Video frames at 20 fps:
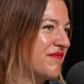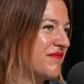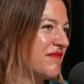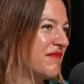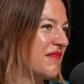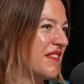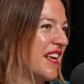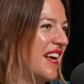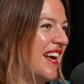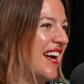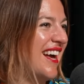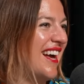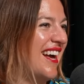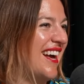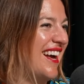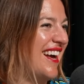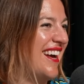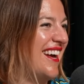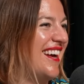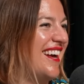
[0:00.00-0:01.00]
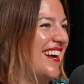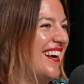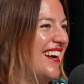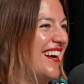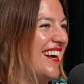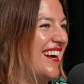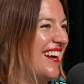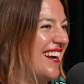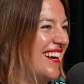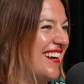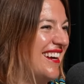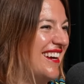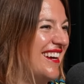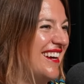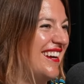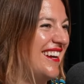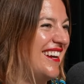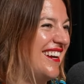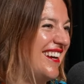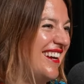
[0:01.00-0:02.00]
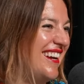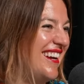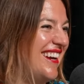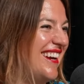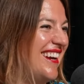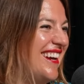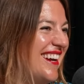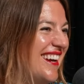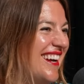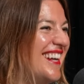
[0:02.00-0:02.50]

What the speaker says: (not speaking)